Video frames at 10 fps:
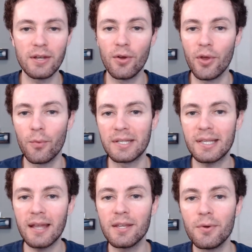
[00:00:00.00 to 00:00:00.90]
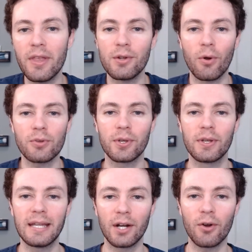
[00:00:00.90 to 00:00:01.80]
know that we send you and that you're also
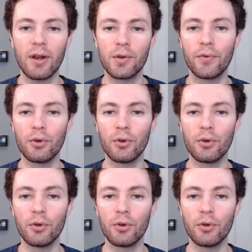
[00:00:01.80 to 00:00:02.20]
going to get credited